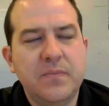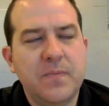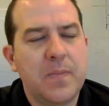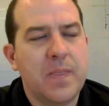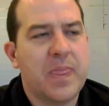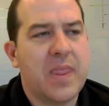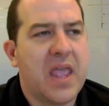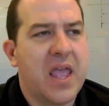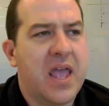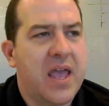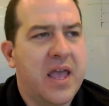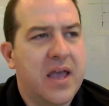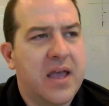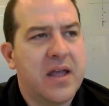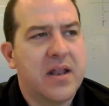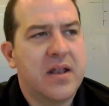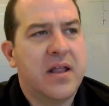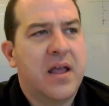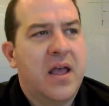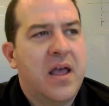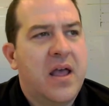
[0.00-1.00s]

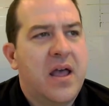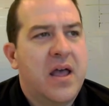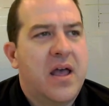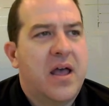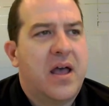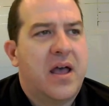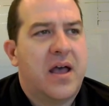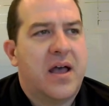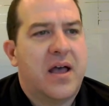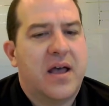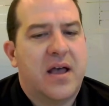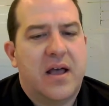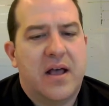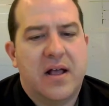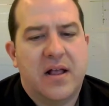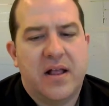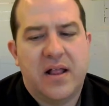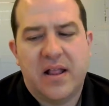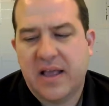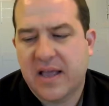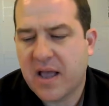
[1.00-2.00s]
And
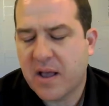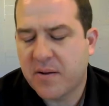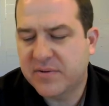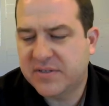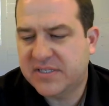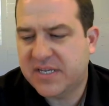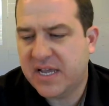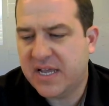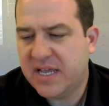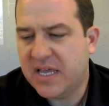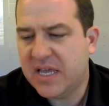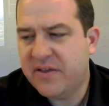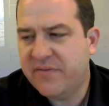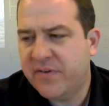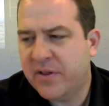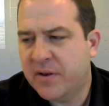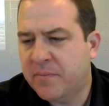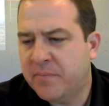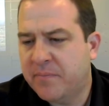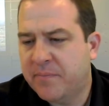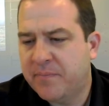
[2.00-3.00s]
like I would say,
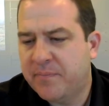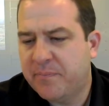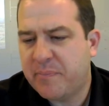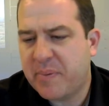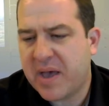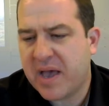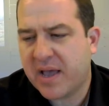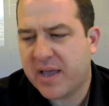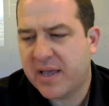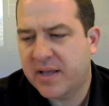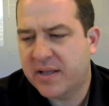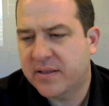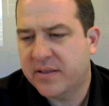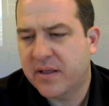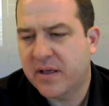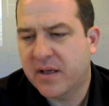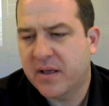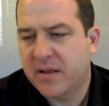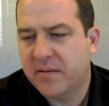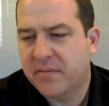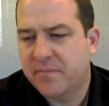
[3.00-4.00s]
even back in
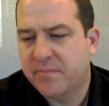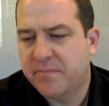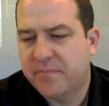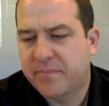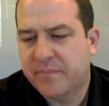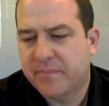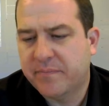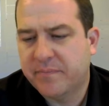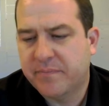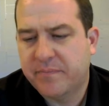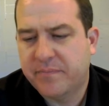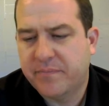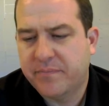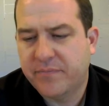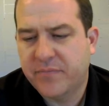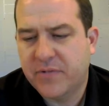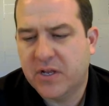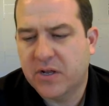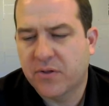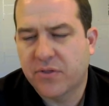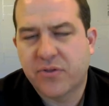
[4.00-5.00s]
the
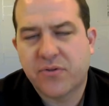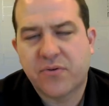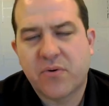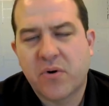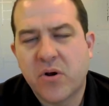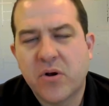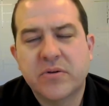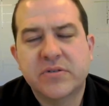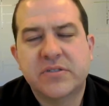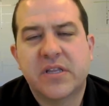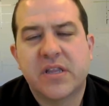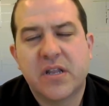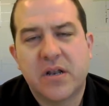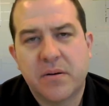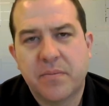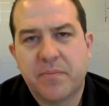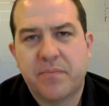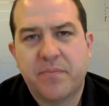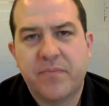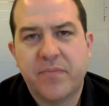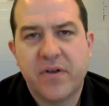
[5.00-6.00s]
throes
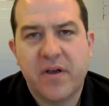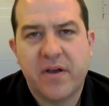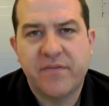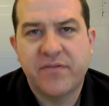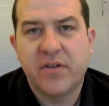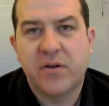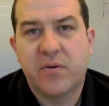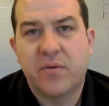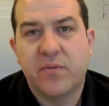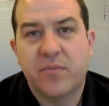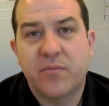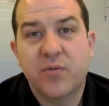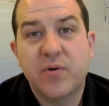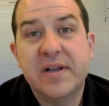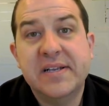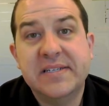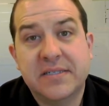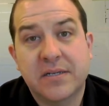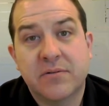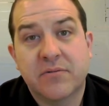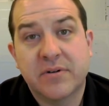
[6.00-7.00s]
of the
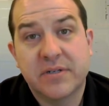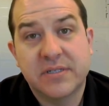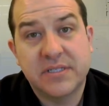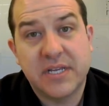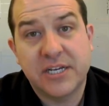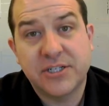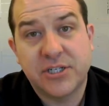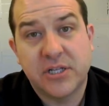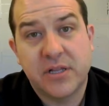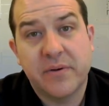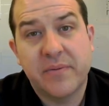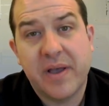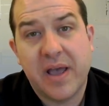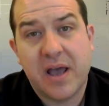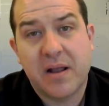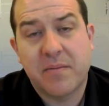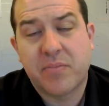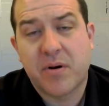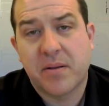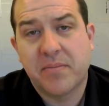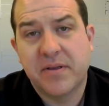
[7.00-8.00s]
recent recession that we had
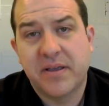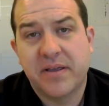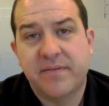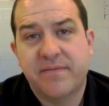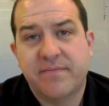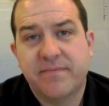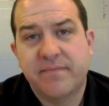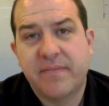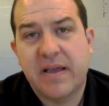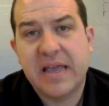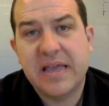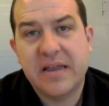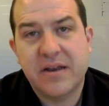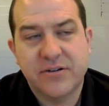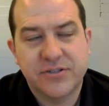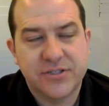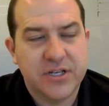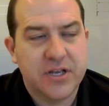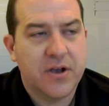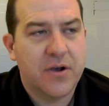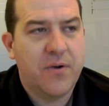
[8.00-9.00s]
probably 8 years
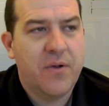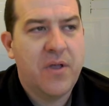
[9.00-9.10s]
ago,